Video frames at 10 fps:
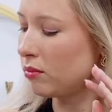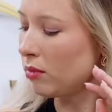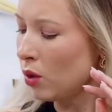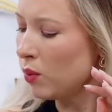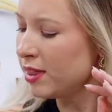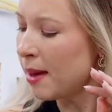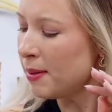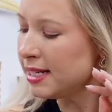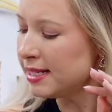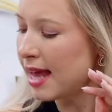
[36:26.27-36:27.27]
with that
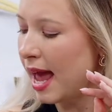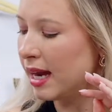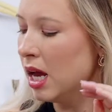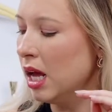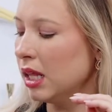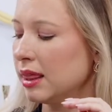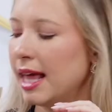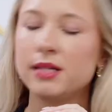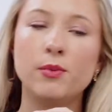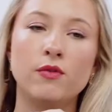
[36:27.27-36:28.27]
being said,
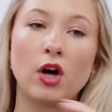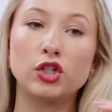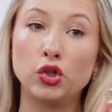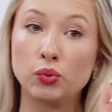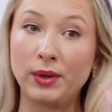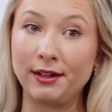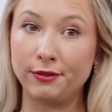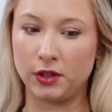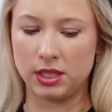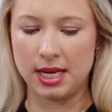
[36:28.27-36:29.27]
let's move on to ring
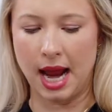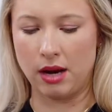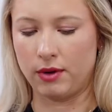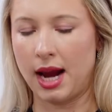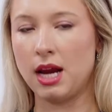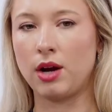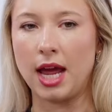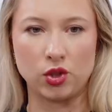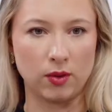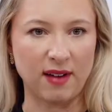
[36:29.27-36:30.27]
for tonight, right?
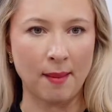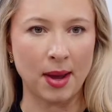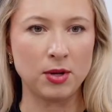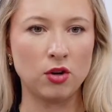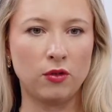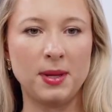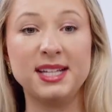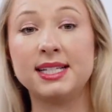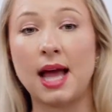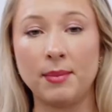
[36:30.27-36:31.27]
Okay. So we've got my beautiful
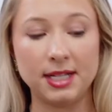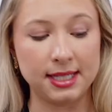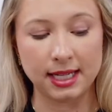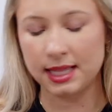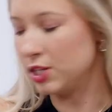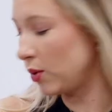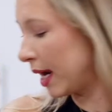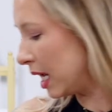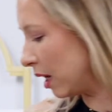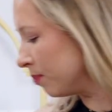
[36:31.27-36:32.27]
pieces. I'm going to stick these
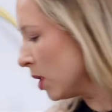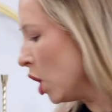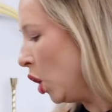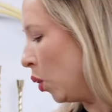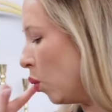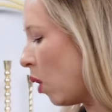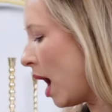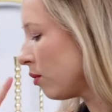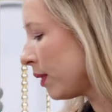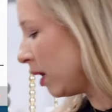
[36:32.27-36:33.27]
right here.
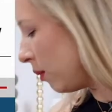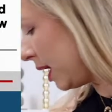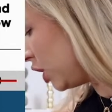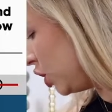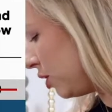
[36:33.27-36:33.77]
What ring would I choose